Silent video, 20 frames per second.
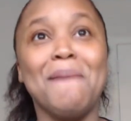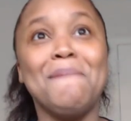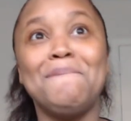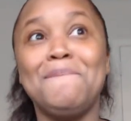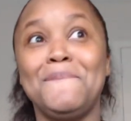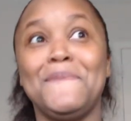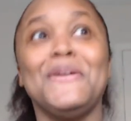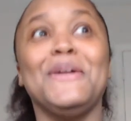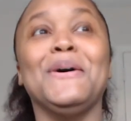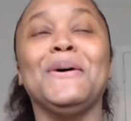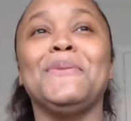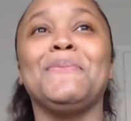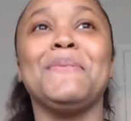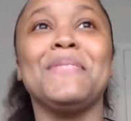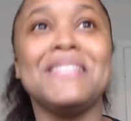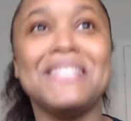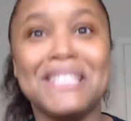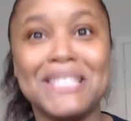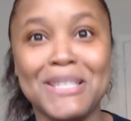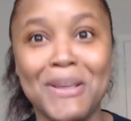I'm filled
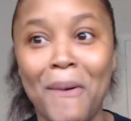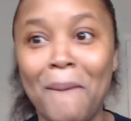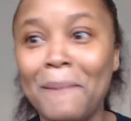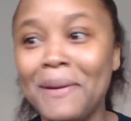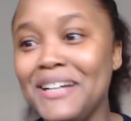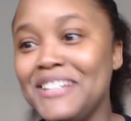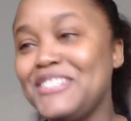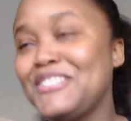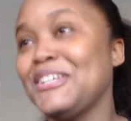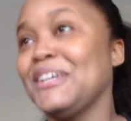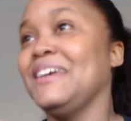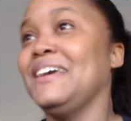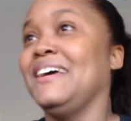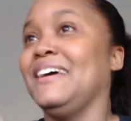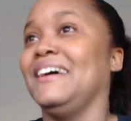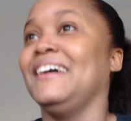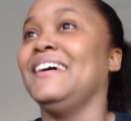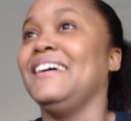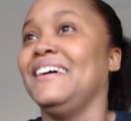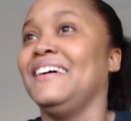with so much
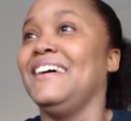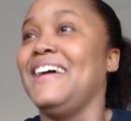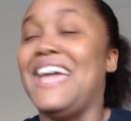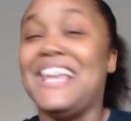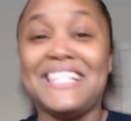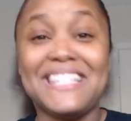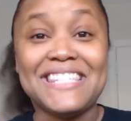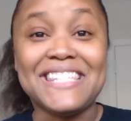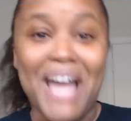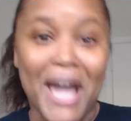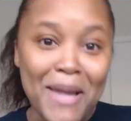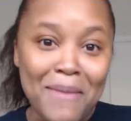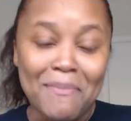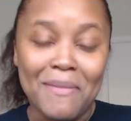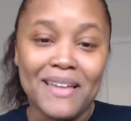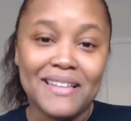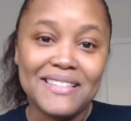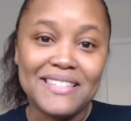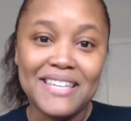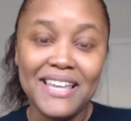
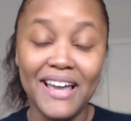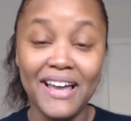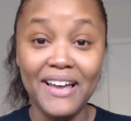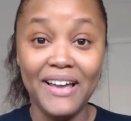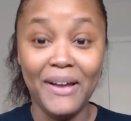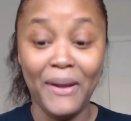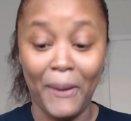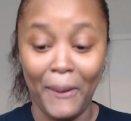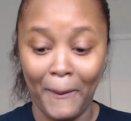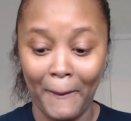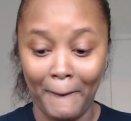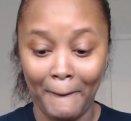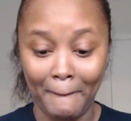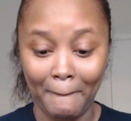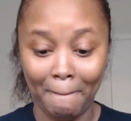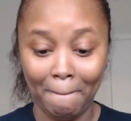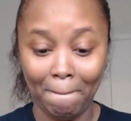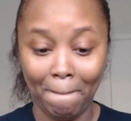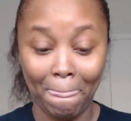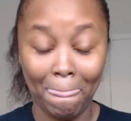excitement.
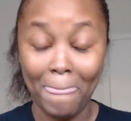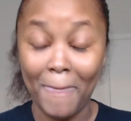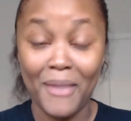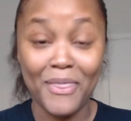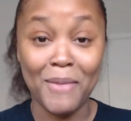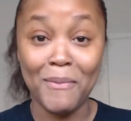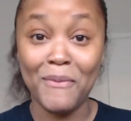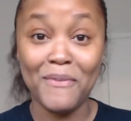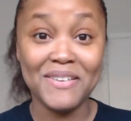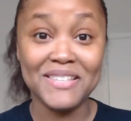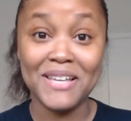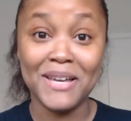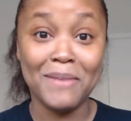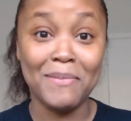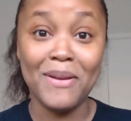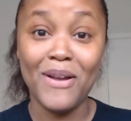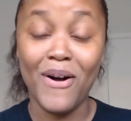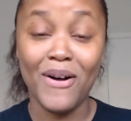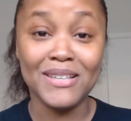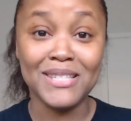The movie is going to
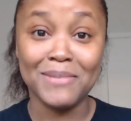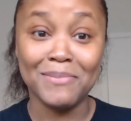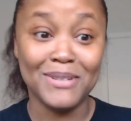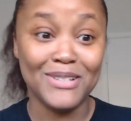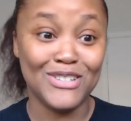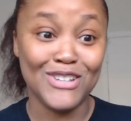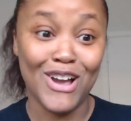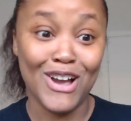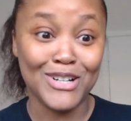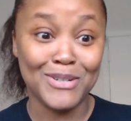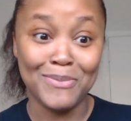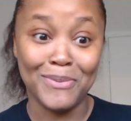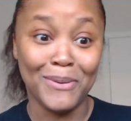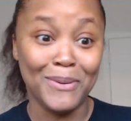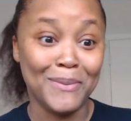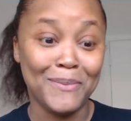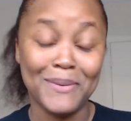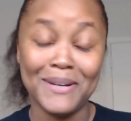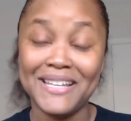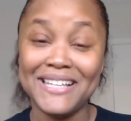be awesome, and Josh
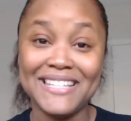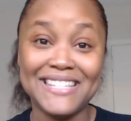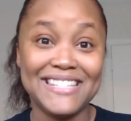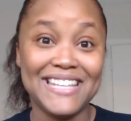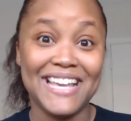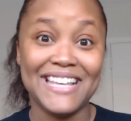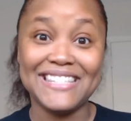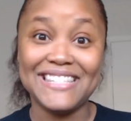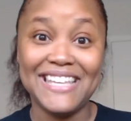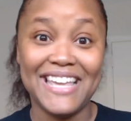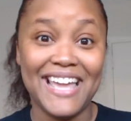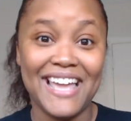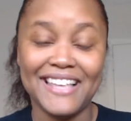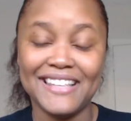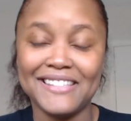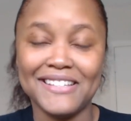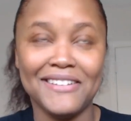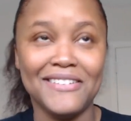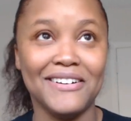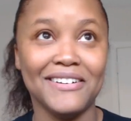Brolin with his sexy
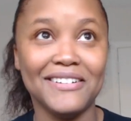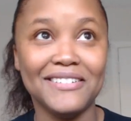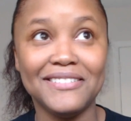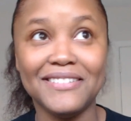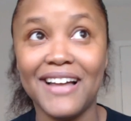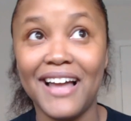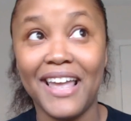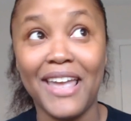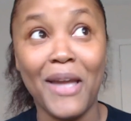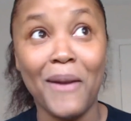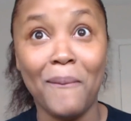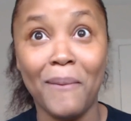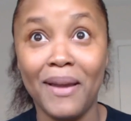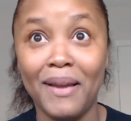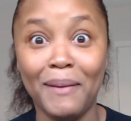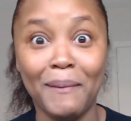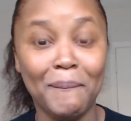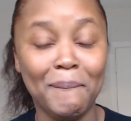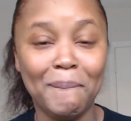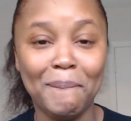ass. Oh, I can't
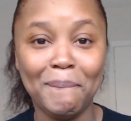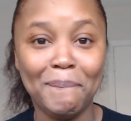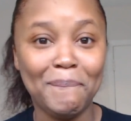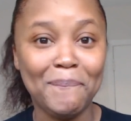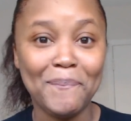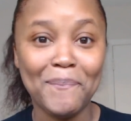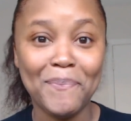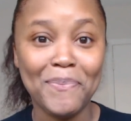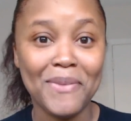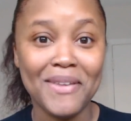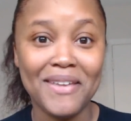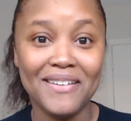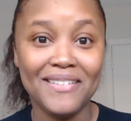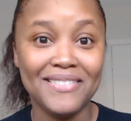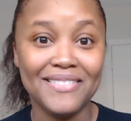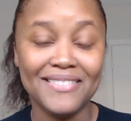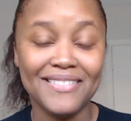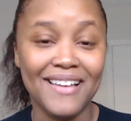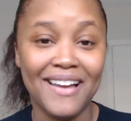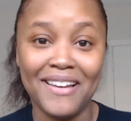wait.
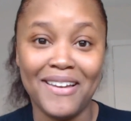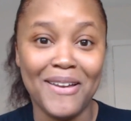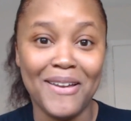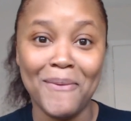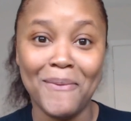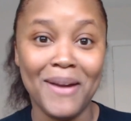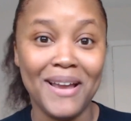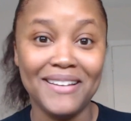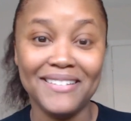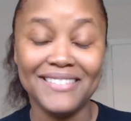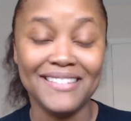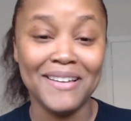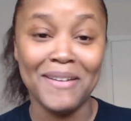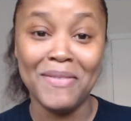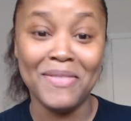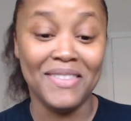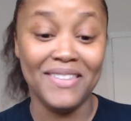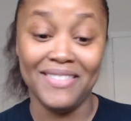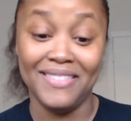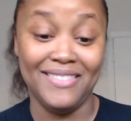I can't wait. The,
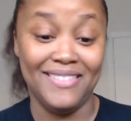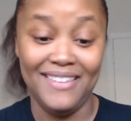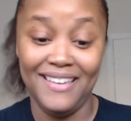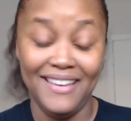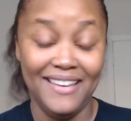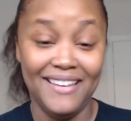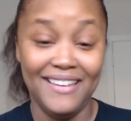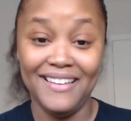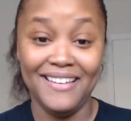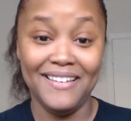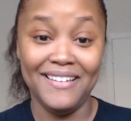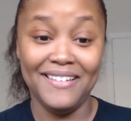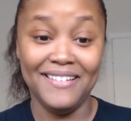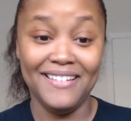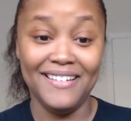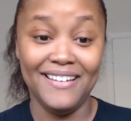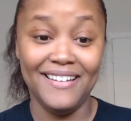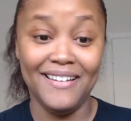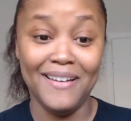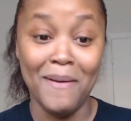
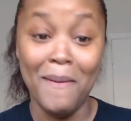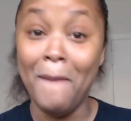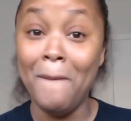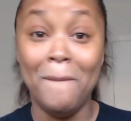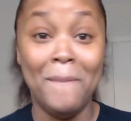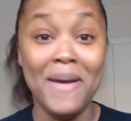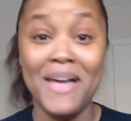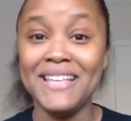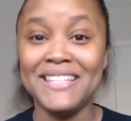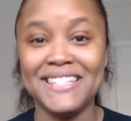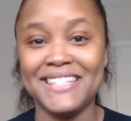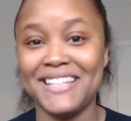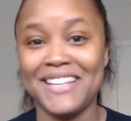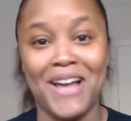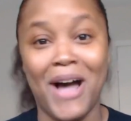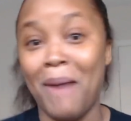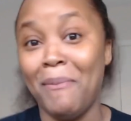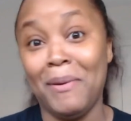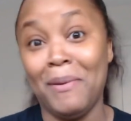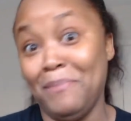the best
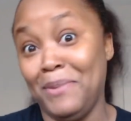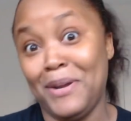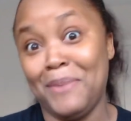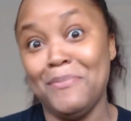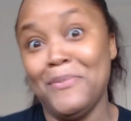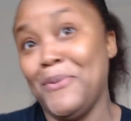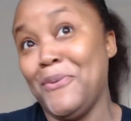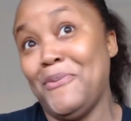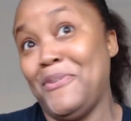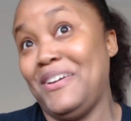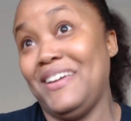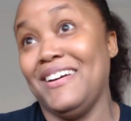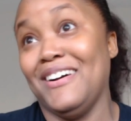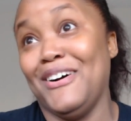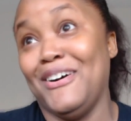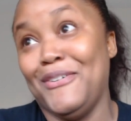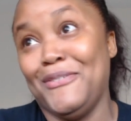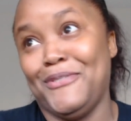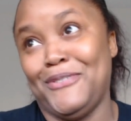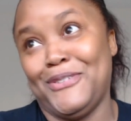comic book movie
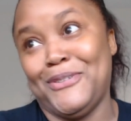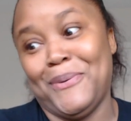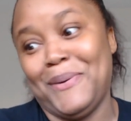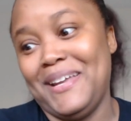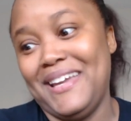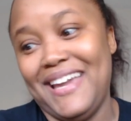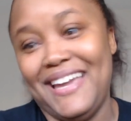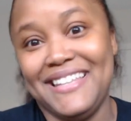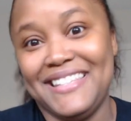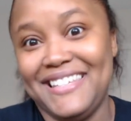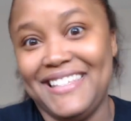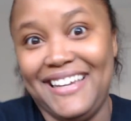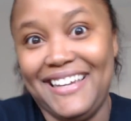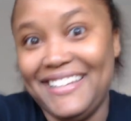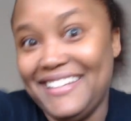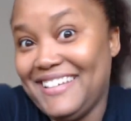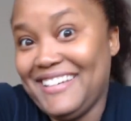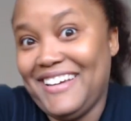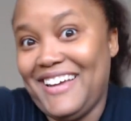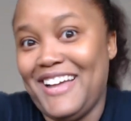of
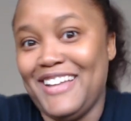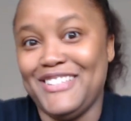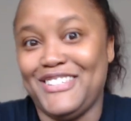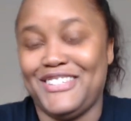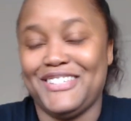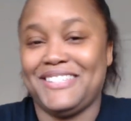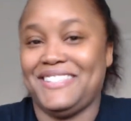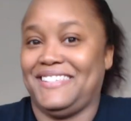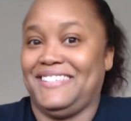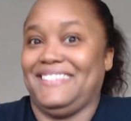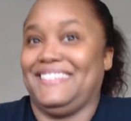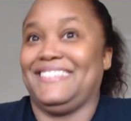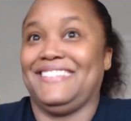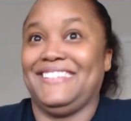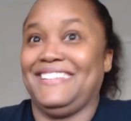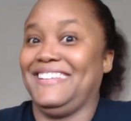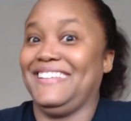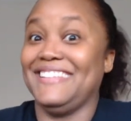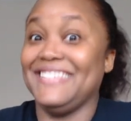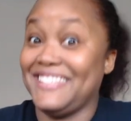2018. just
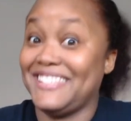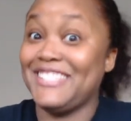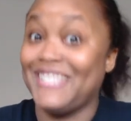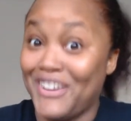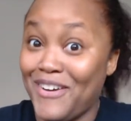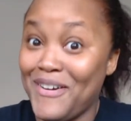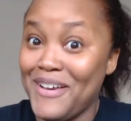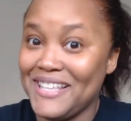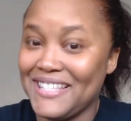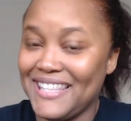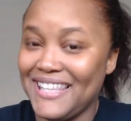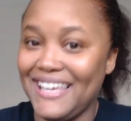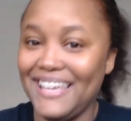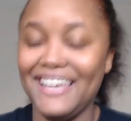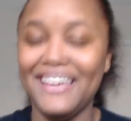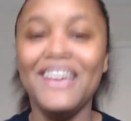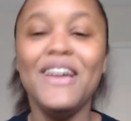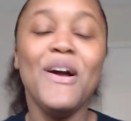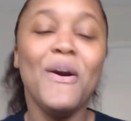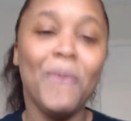seriously.
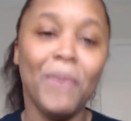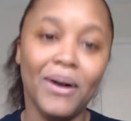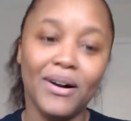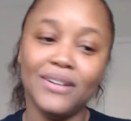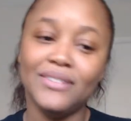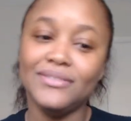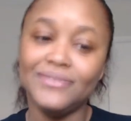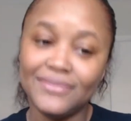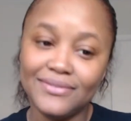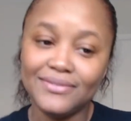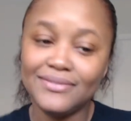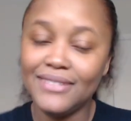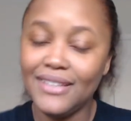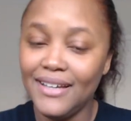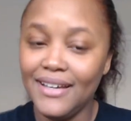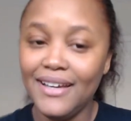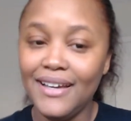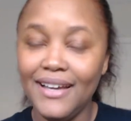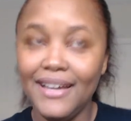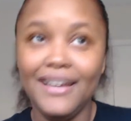Well,
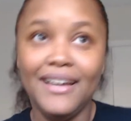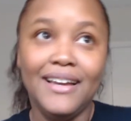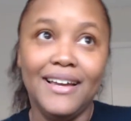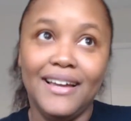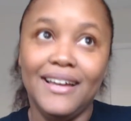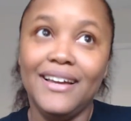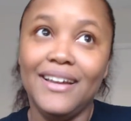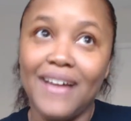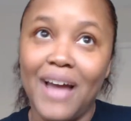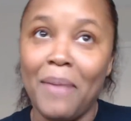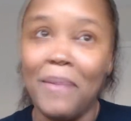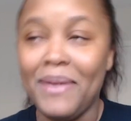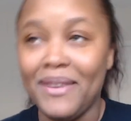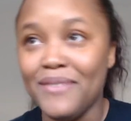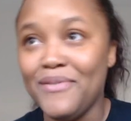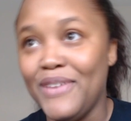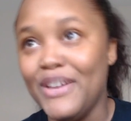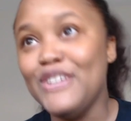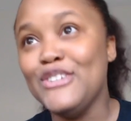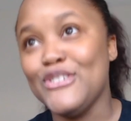I mean
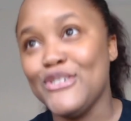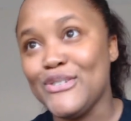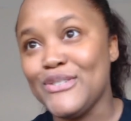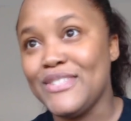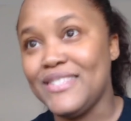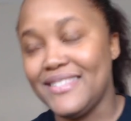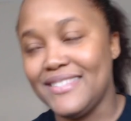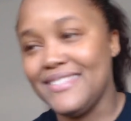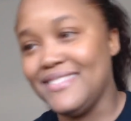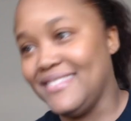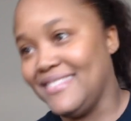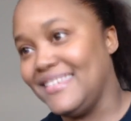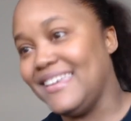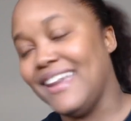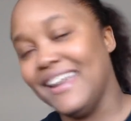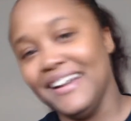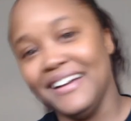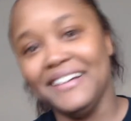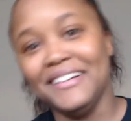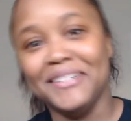Avengers,
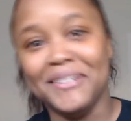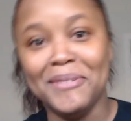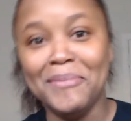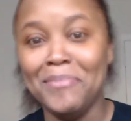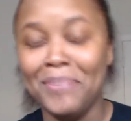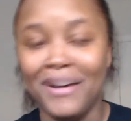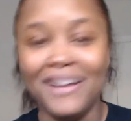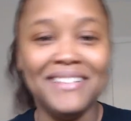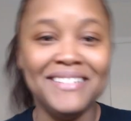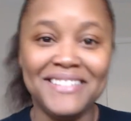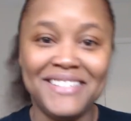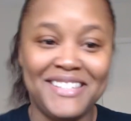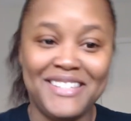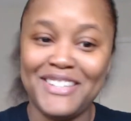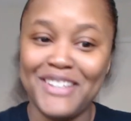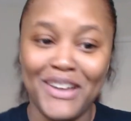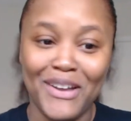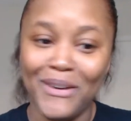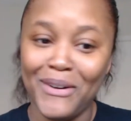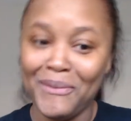yeah, but
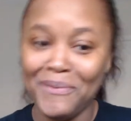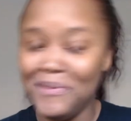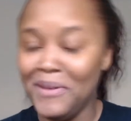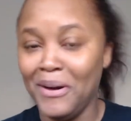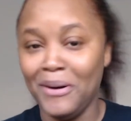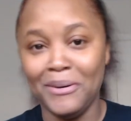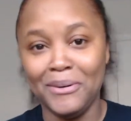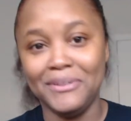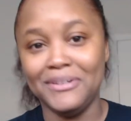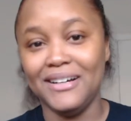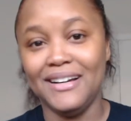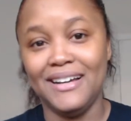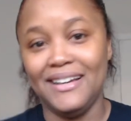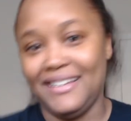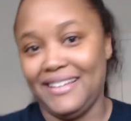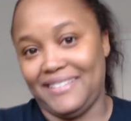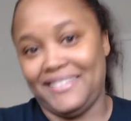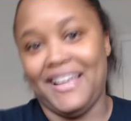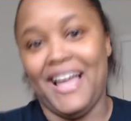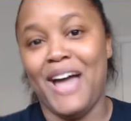still, no.
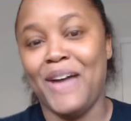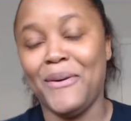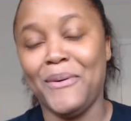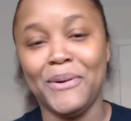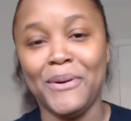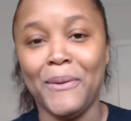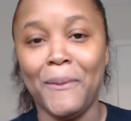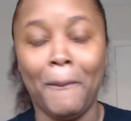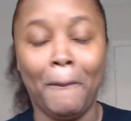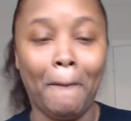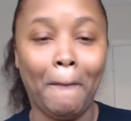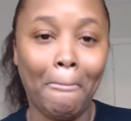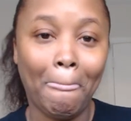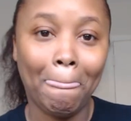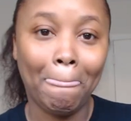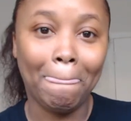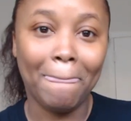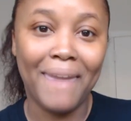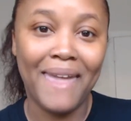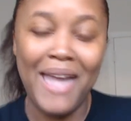I, I don't know.
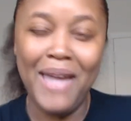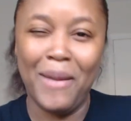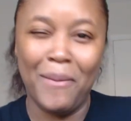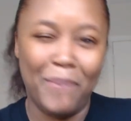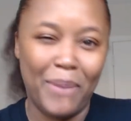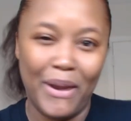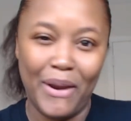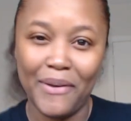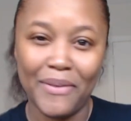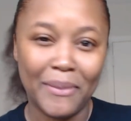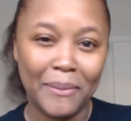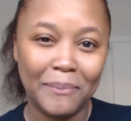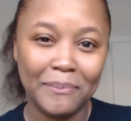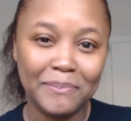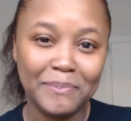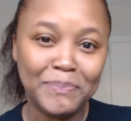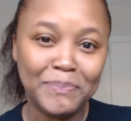Can't compare them.